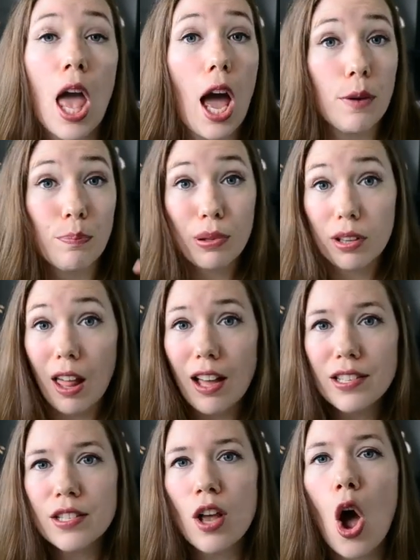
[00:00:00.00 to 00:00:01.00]
And
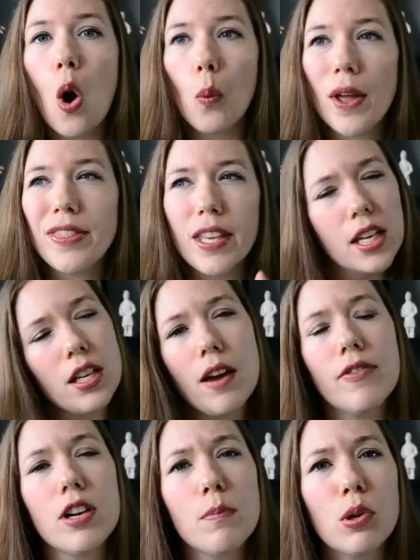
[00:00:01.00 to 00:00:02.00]
plus, when the
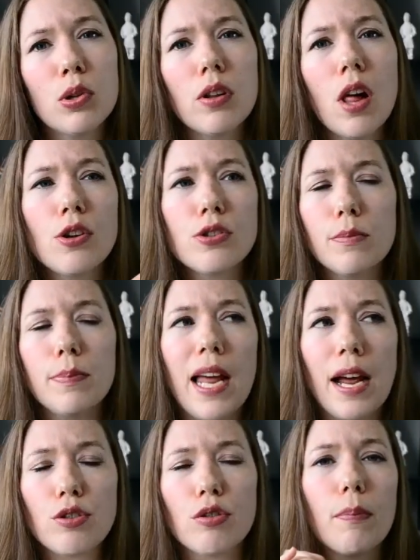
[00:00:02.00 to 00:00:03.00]
inevitable
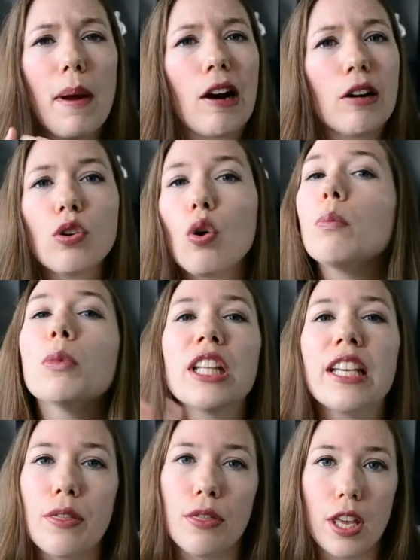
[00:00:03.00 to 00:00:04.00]
supernatural
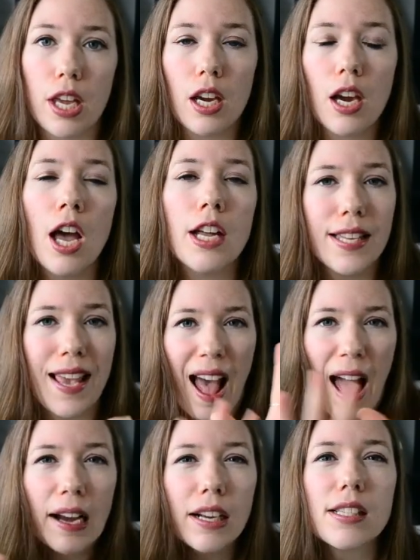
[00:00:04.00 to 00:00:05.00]
paranormally thing
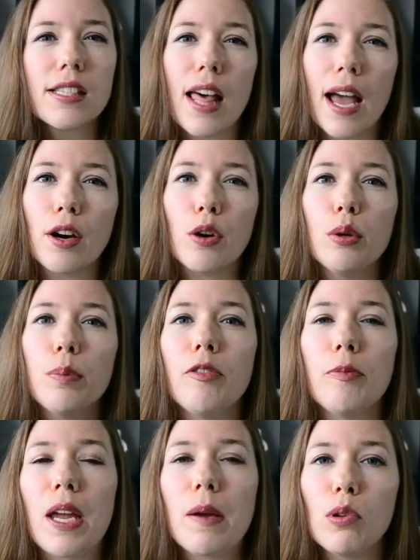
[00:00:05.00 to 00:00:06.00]
attacks that group
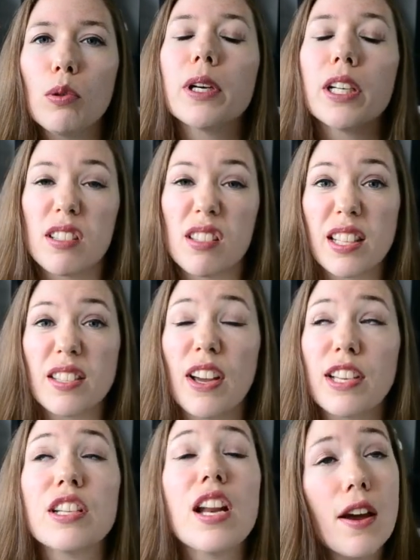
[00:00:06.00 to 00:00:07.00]
of people, because let's
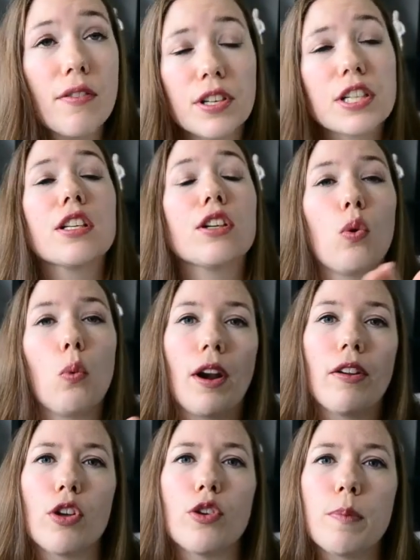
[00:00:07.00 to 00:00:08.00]
face it, every single one
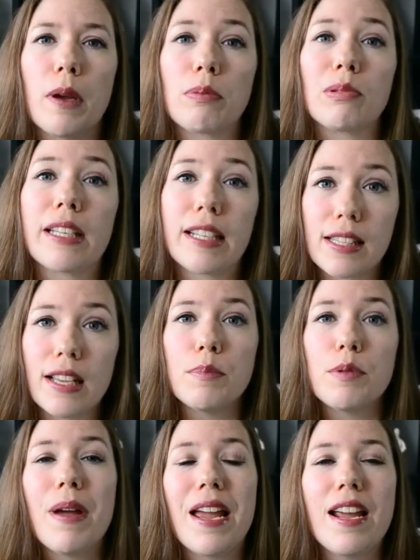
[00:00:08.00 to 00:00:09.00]
of those people
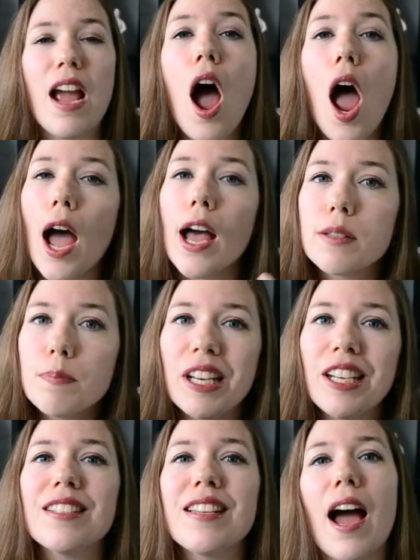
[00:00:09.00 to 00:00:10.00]
except me has
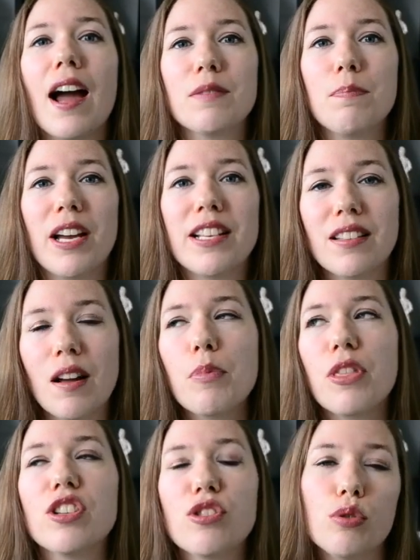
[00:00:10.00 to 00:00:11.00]
been attacked by
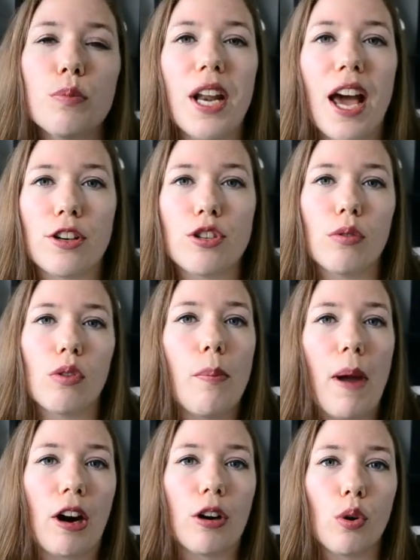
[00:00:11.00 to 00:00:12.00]
something supernatural or
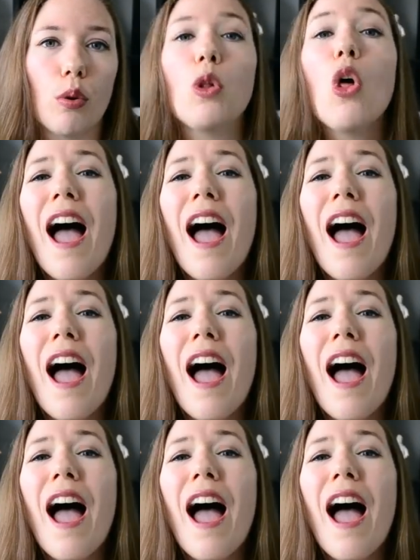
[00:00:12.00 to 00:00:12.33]
paranormal